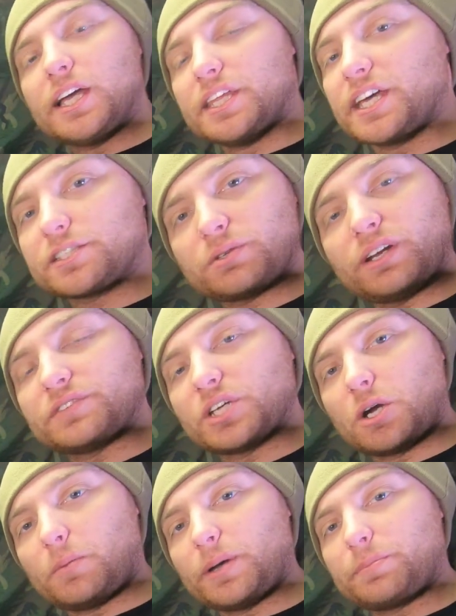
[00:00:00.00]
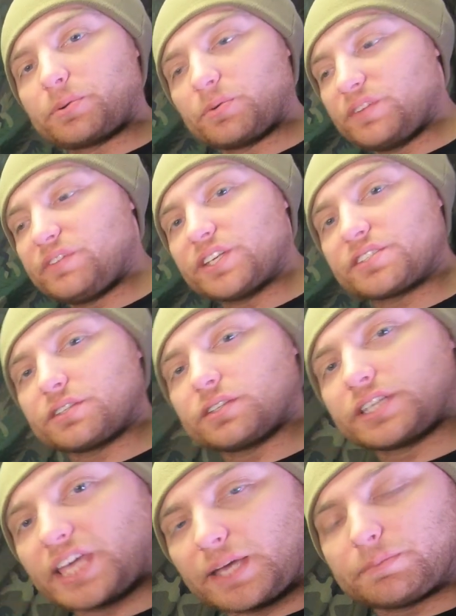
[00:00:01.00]
and that's what I've done all my previous
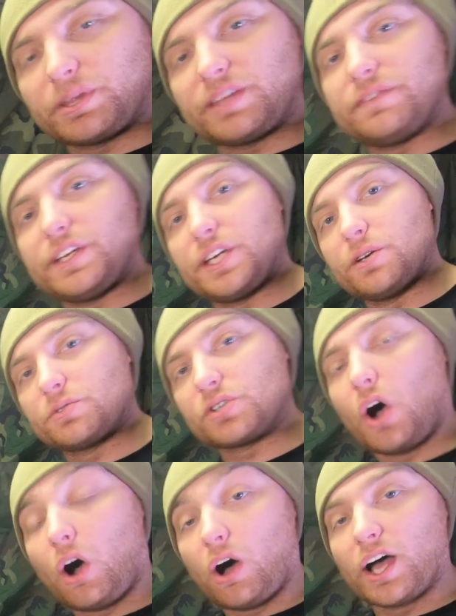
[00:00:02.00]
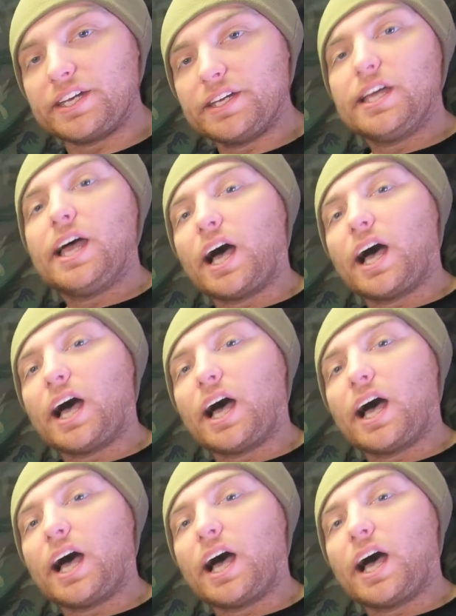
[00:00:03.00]
gameplay videos on.